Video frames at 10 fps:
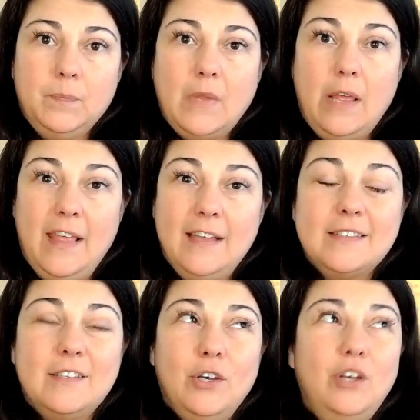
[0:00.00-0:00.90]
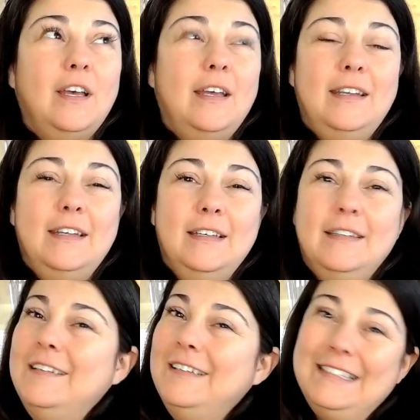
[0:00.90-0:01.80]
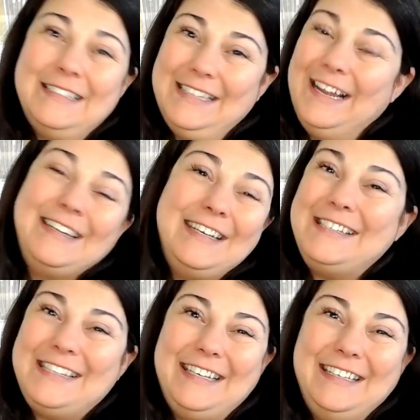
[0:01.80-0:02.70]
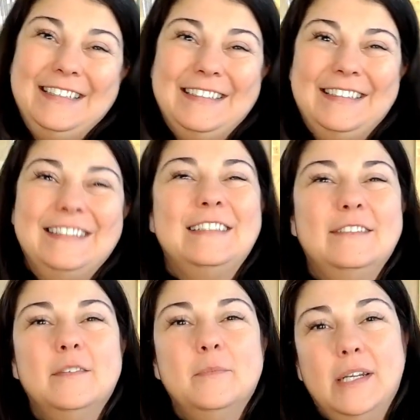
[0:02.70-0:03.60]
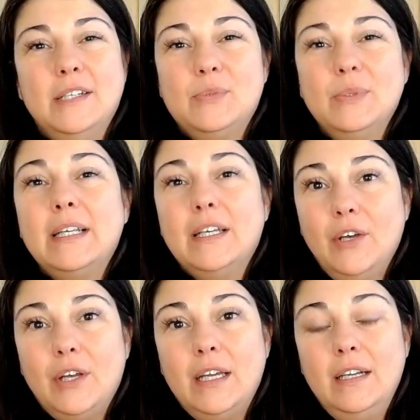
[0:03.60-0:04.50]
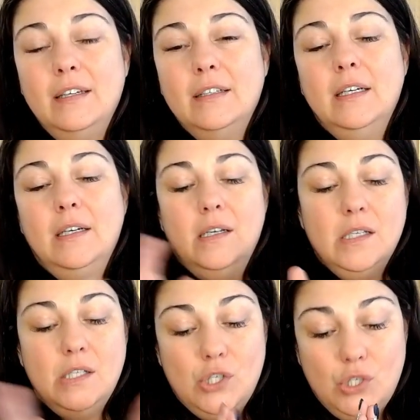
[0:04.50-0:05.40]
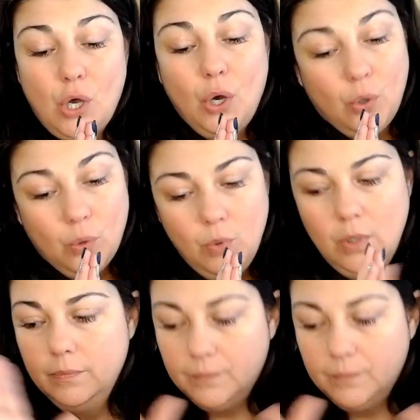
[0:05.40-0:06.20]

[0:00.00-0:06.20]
and that's good it's not easy, but it's really good. So